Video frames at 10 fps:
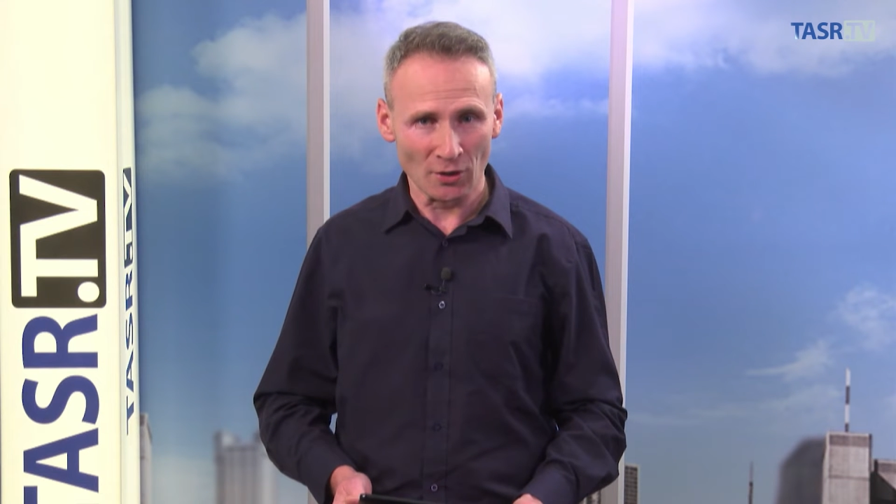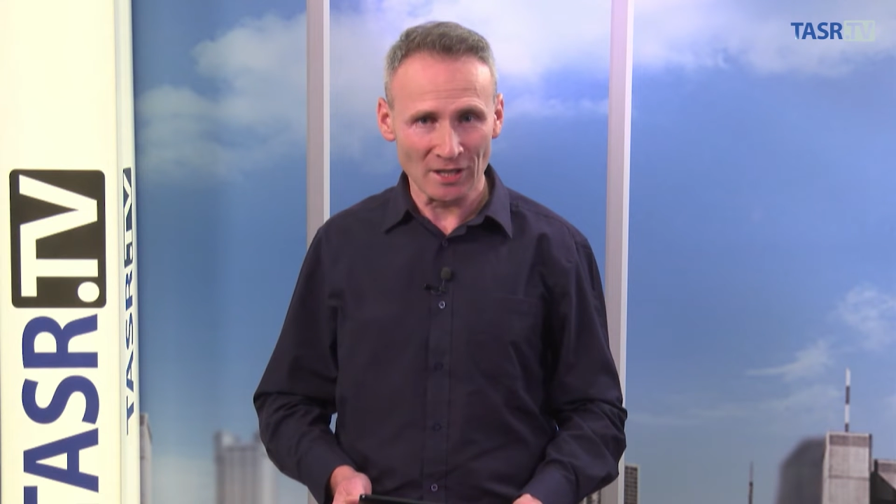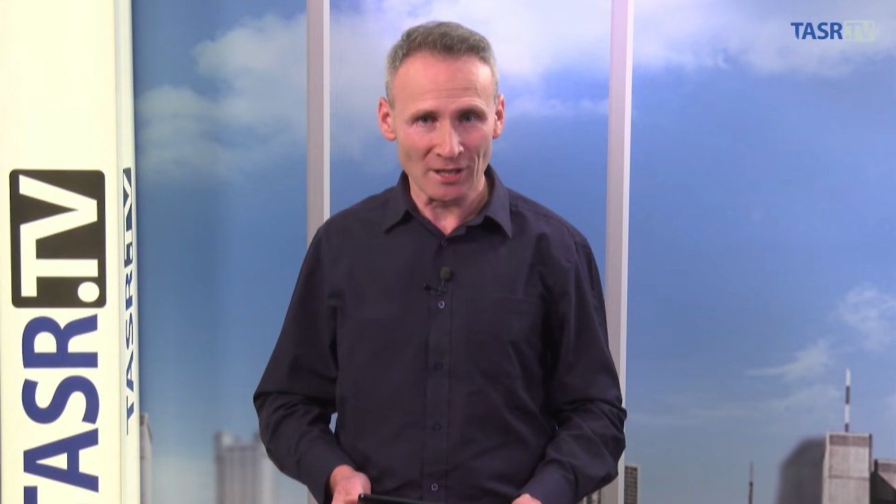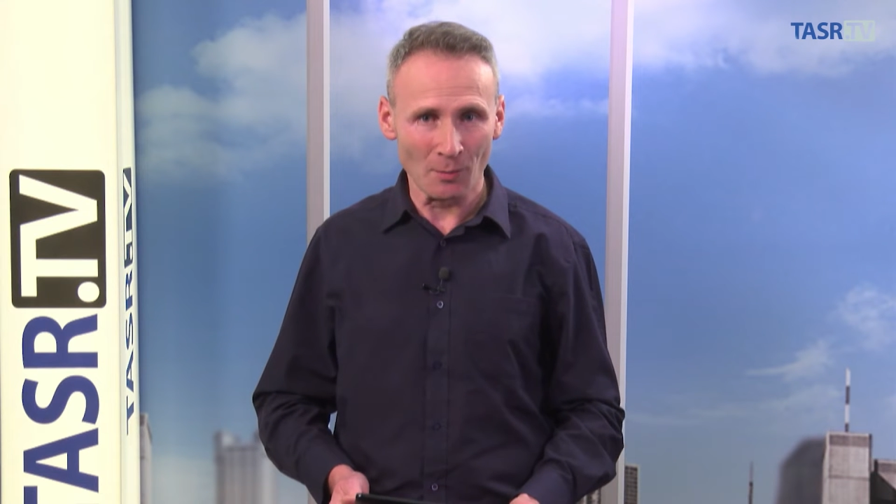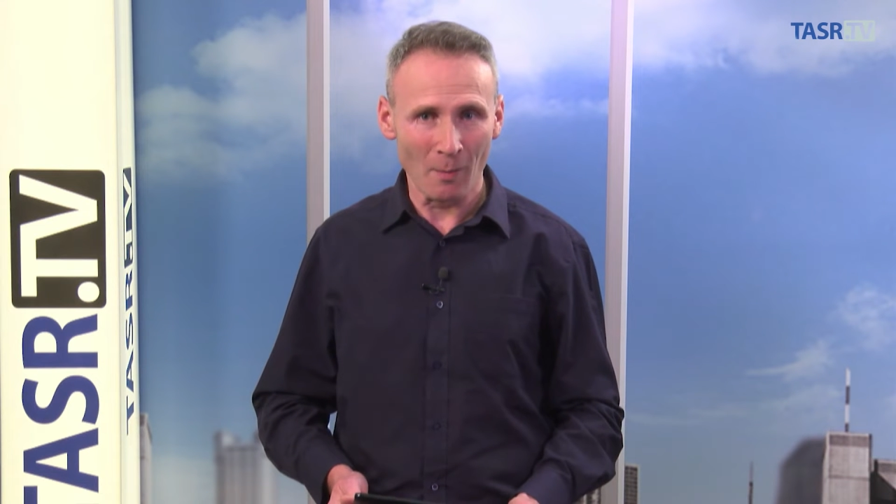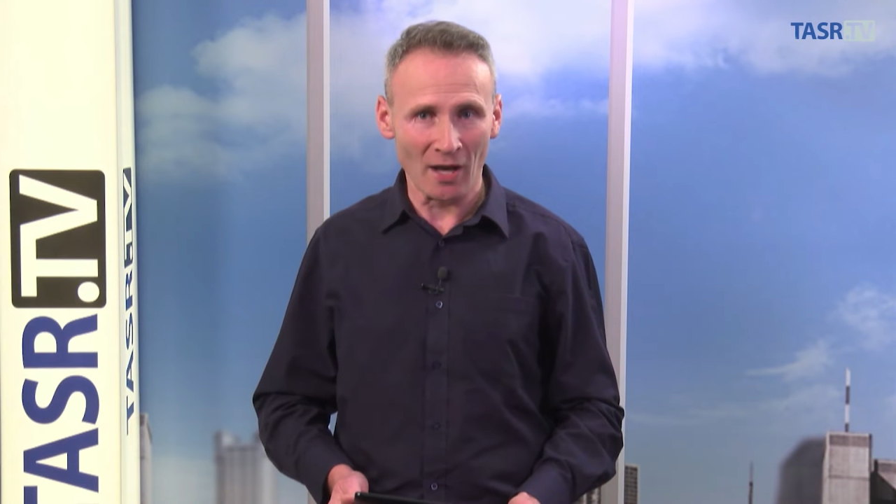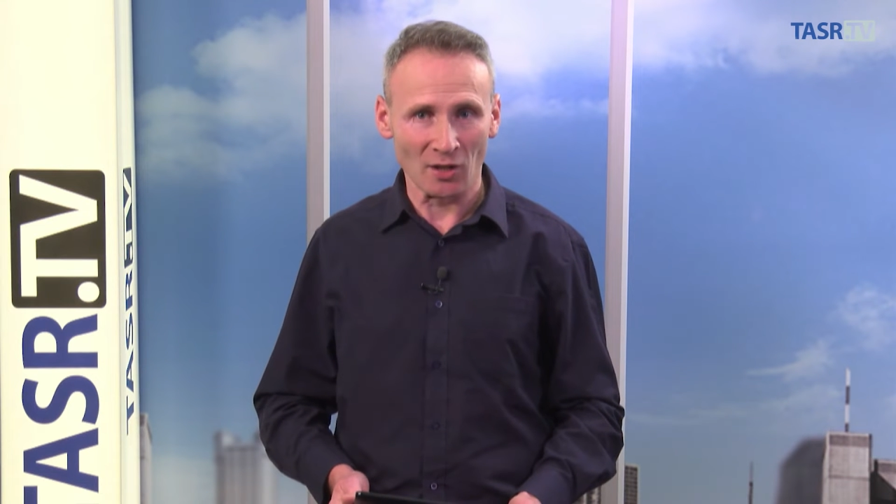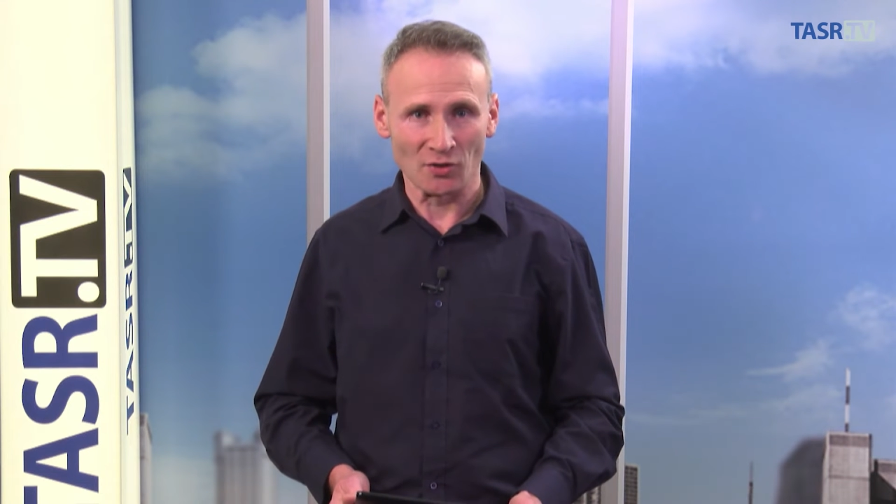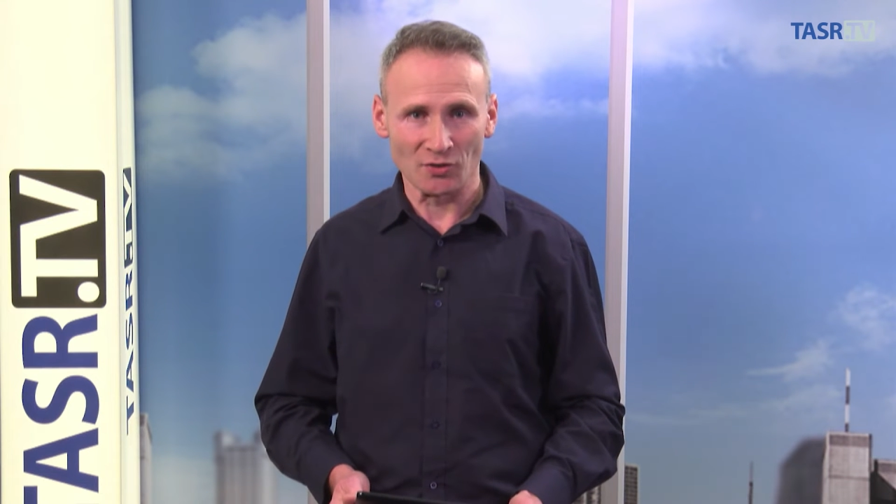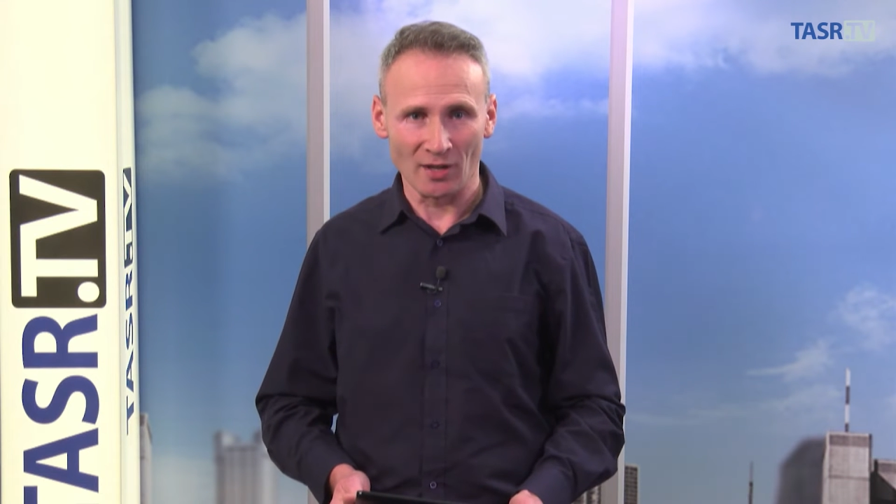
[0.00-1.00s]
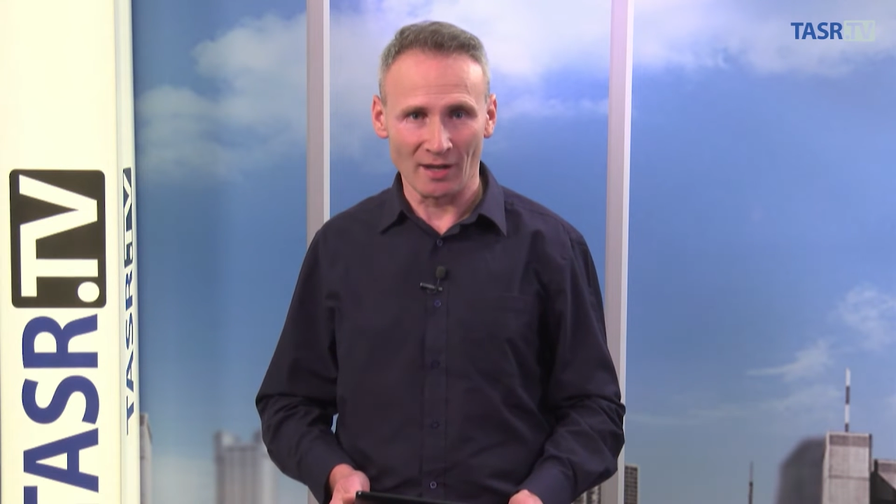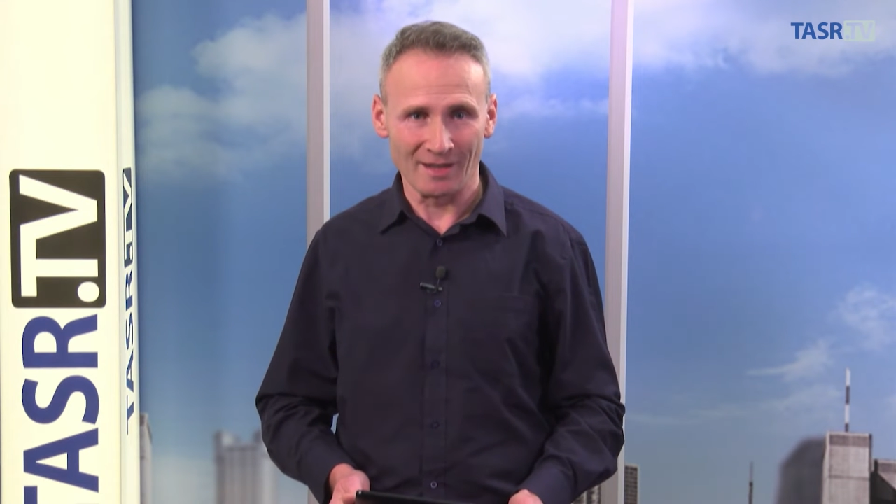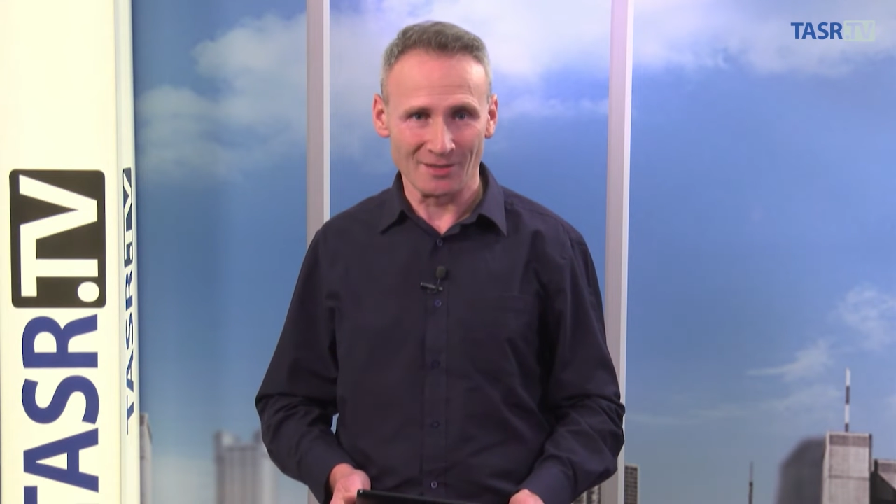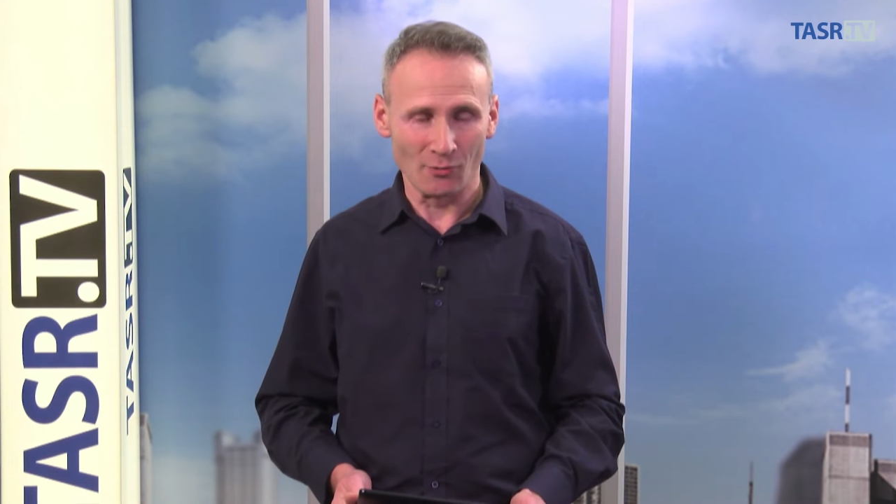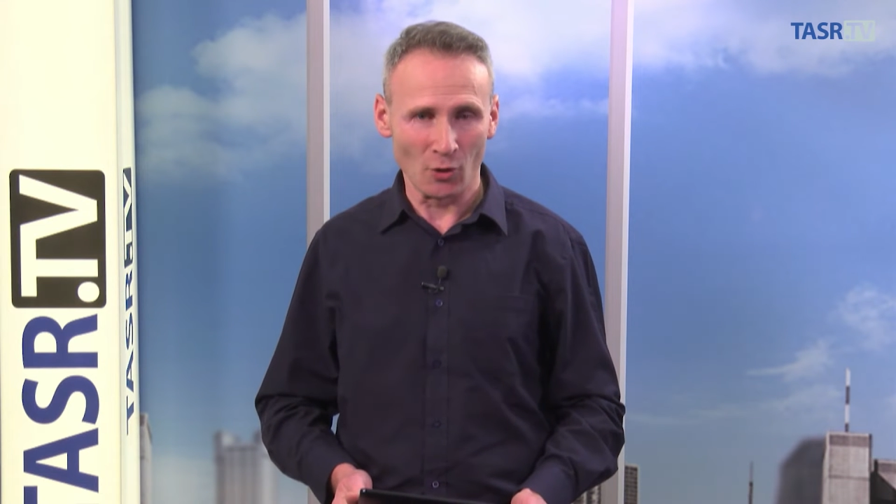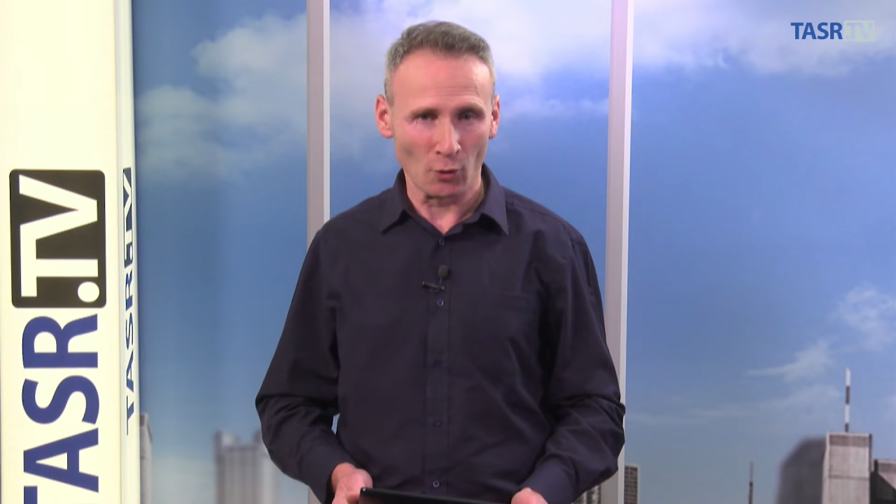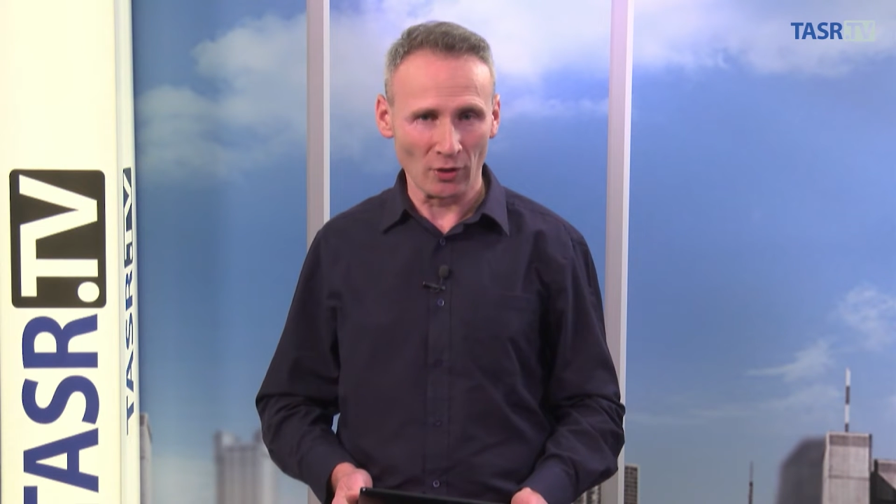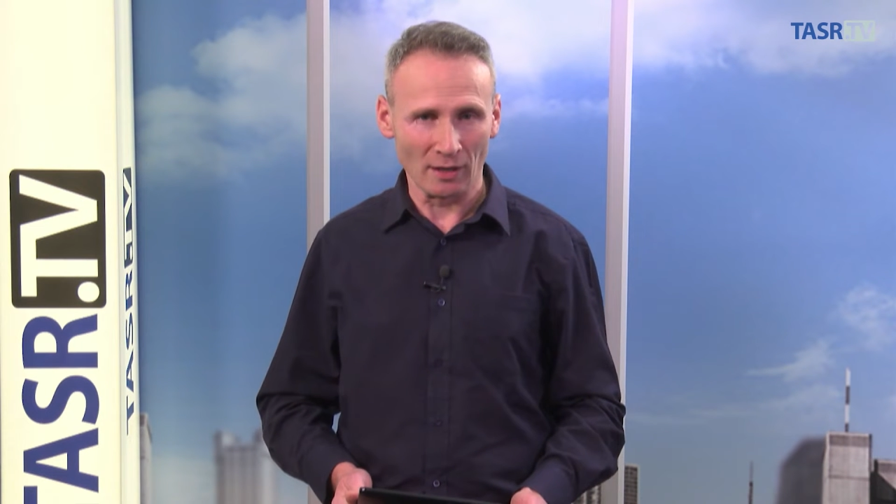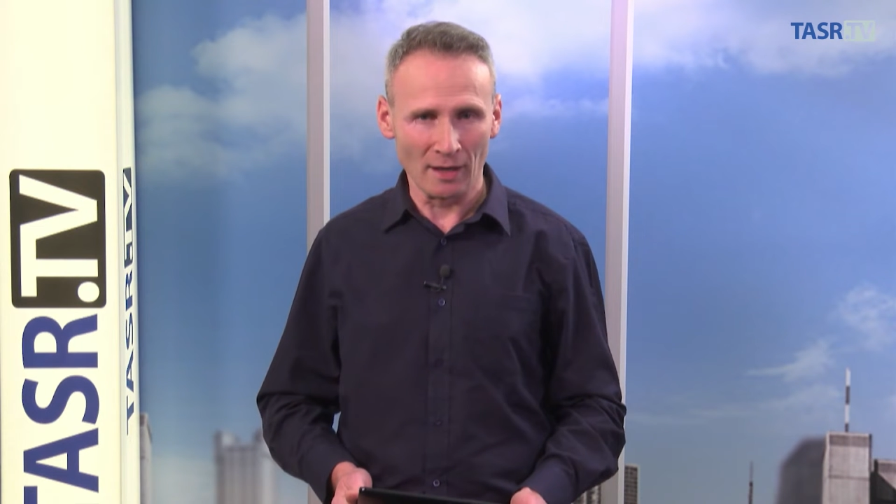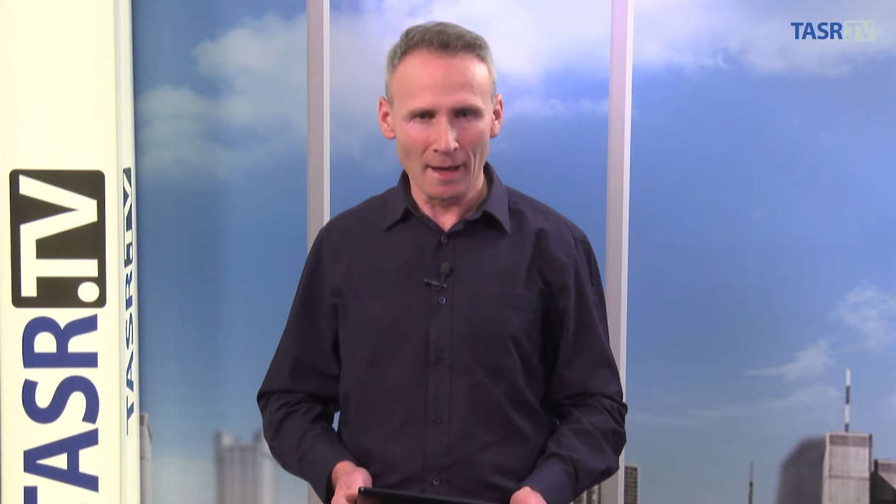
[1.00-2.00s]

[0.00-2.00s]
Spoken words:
legal battles against the ruling.